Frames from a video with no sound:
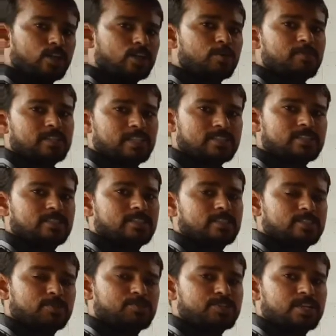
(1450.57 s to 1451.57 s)
the methods
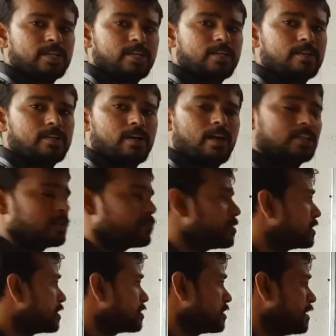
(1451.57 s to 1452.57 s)
description in all the
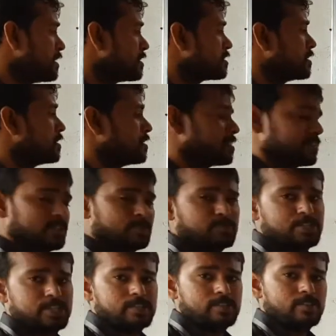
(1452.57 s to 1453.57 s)
methods links in
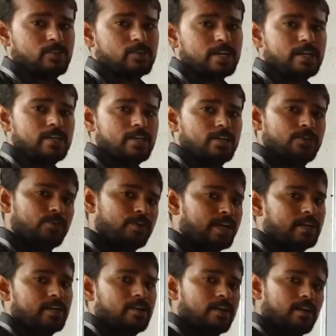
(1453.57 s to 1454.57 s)
description. Okay, you
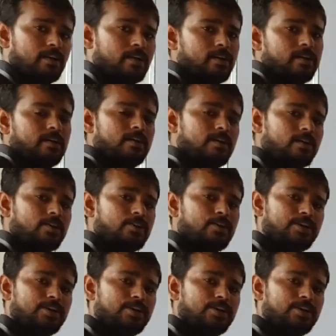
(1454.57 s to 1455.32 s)
can okay,